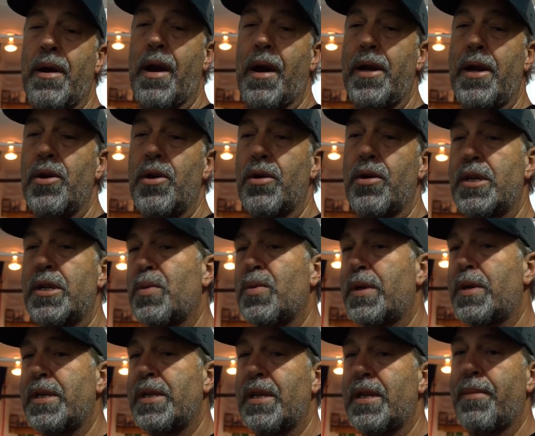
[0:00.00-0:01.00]
I know this
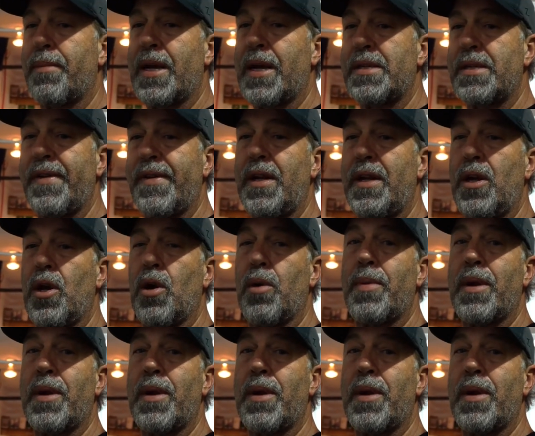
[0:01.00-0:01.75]
wasn't the best video,